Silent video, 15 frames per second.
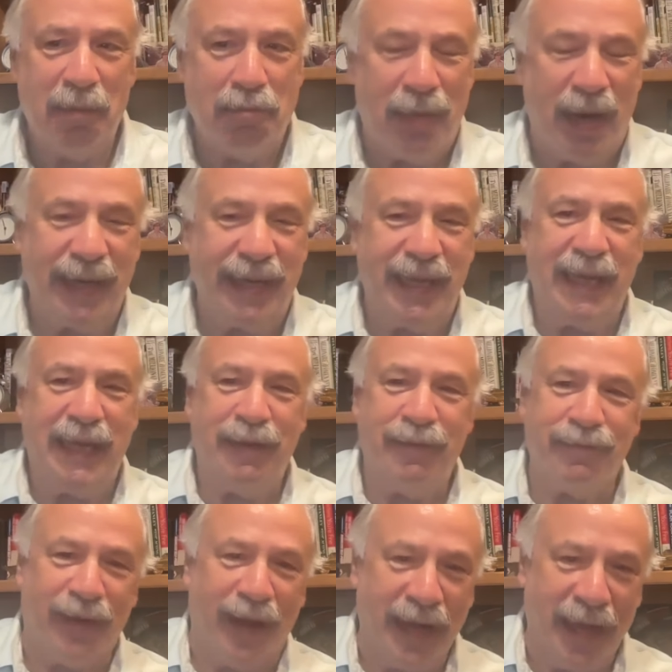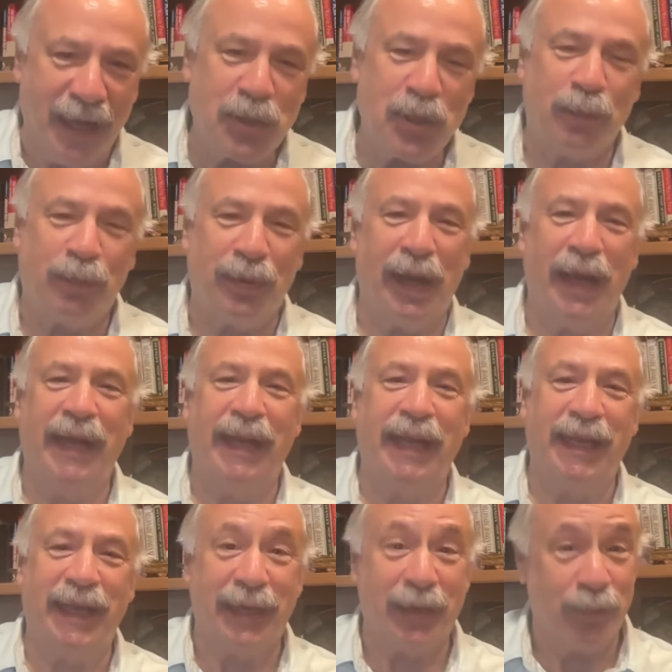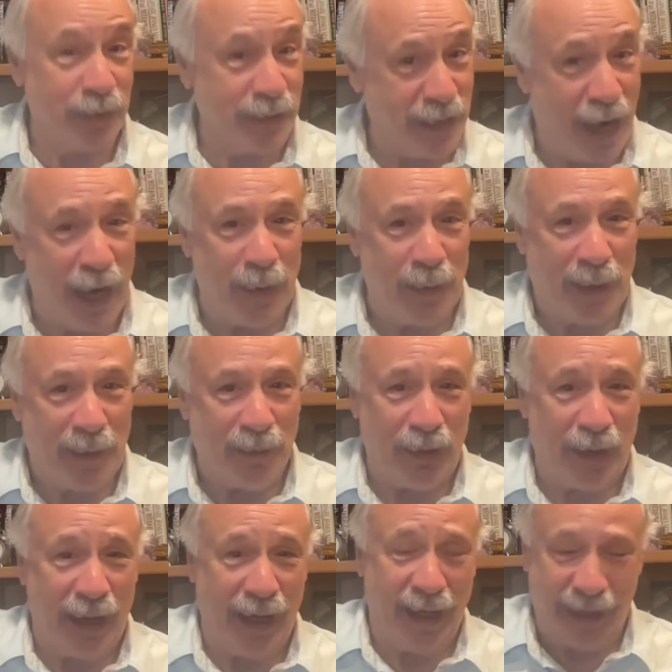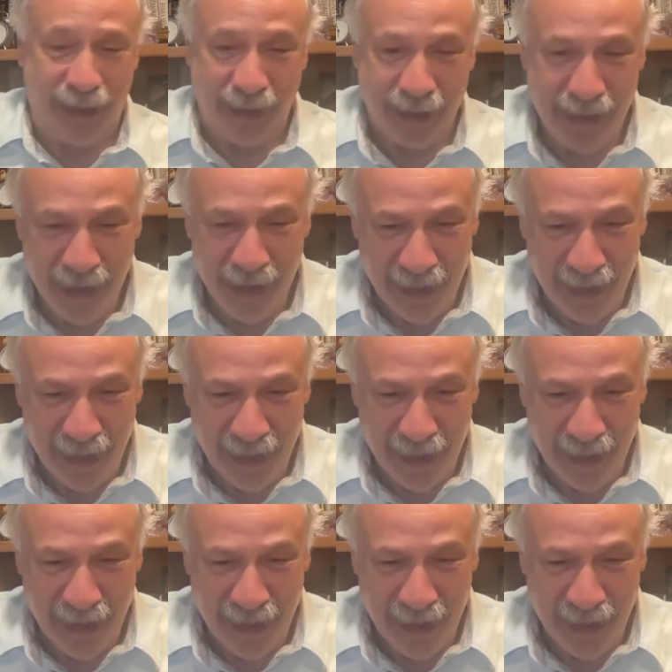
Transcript: money, financial planning, and retirement planning.